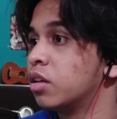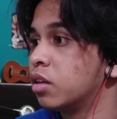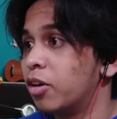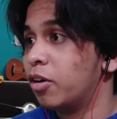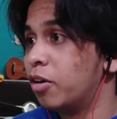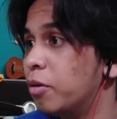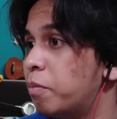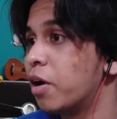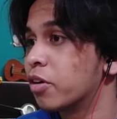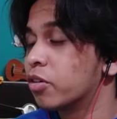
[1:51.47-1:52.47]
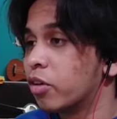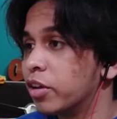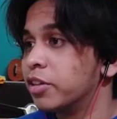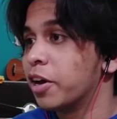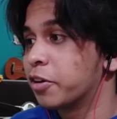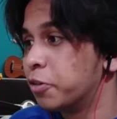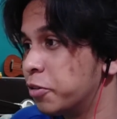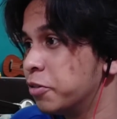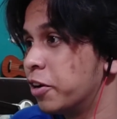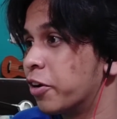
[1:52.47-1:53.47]
Oh, Bakugo and
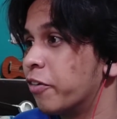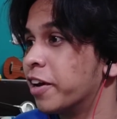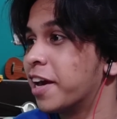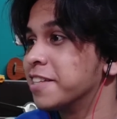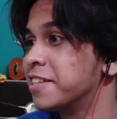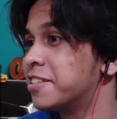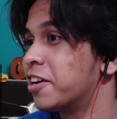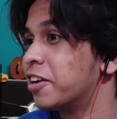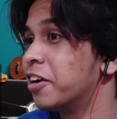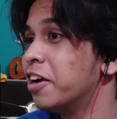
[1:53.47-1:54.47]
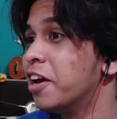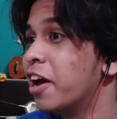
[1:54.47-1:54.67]
Deku, they're going against each other.